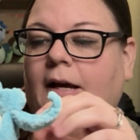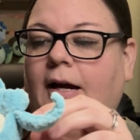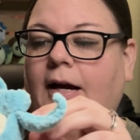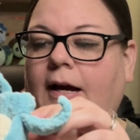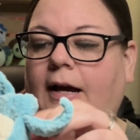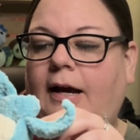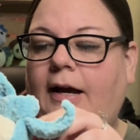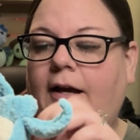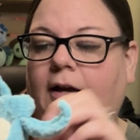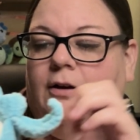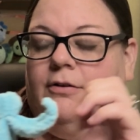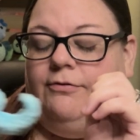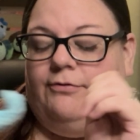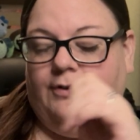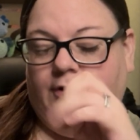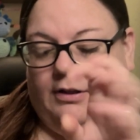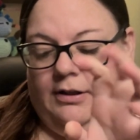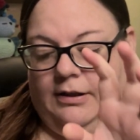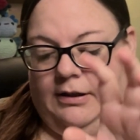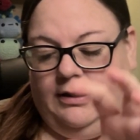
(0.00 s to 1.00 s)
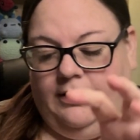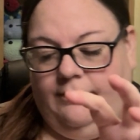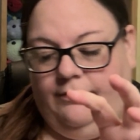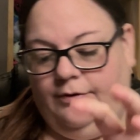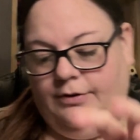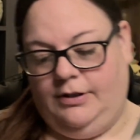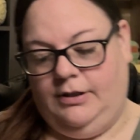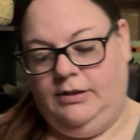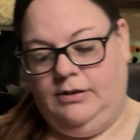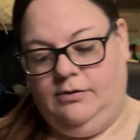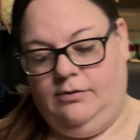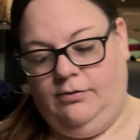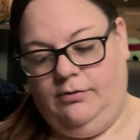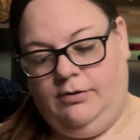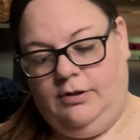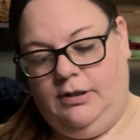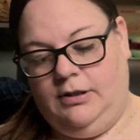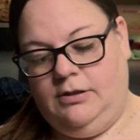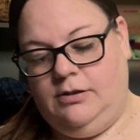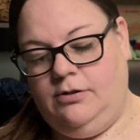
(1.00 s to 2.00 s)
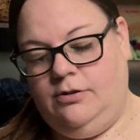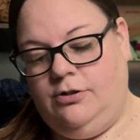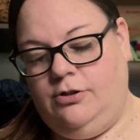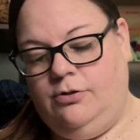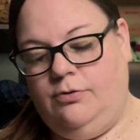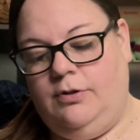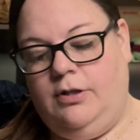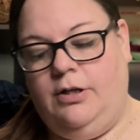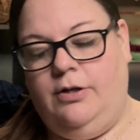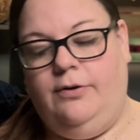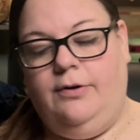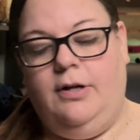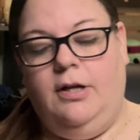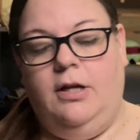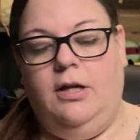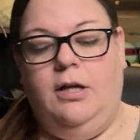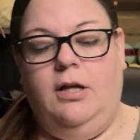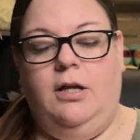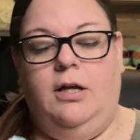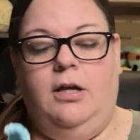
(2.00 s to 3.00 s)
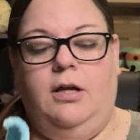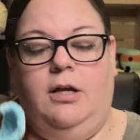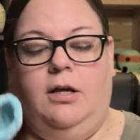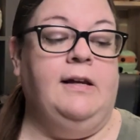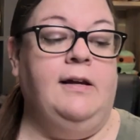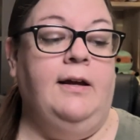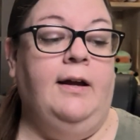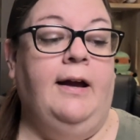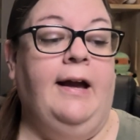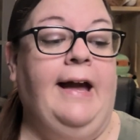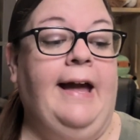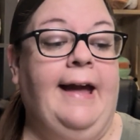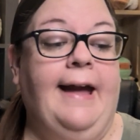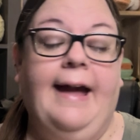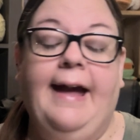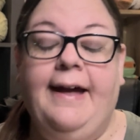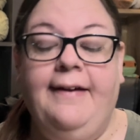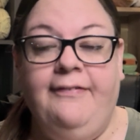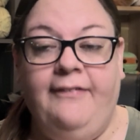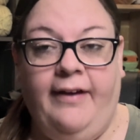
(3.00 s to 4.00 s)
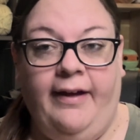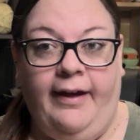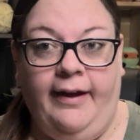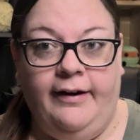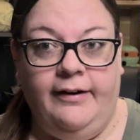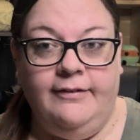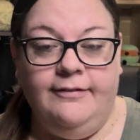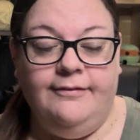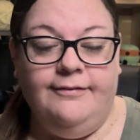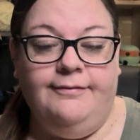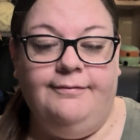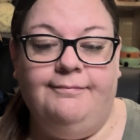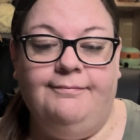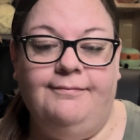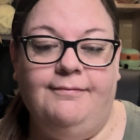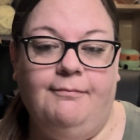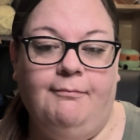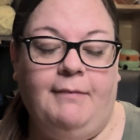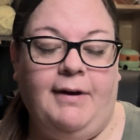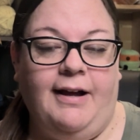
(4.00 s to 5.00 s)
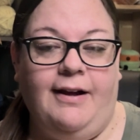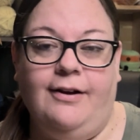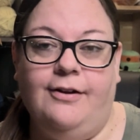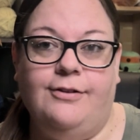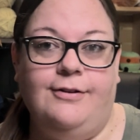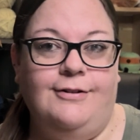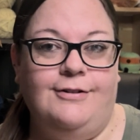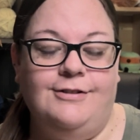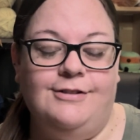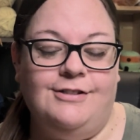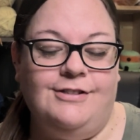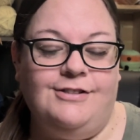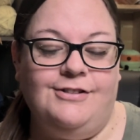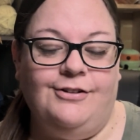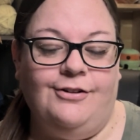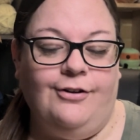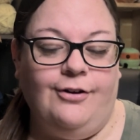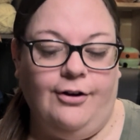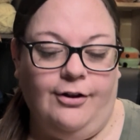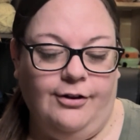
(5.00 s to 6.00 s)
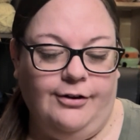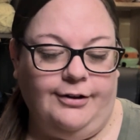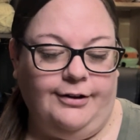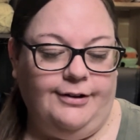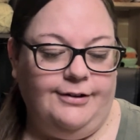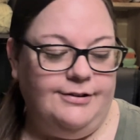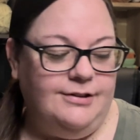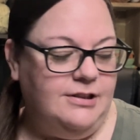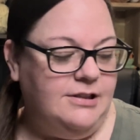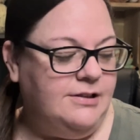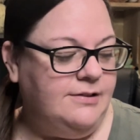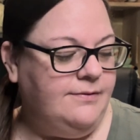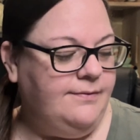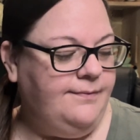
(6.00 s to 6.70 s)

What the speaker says: I fell in love with these little things. They're so cute. And then my other smugglers.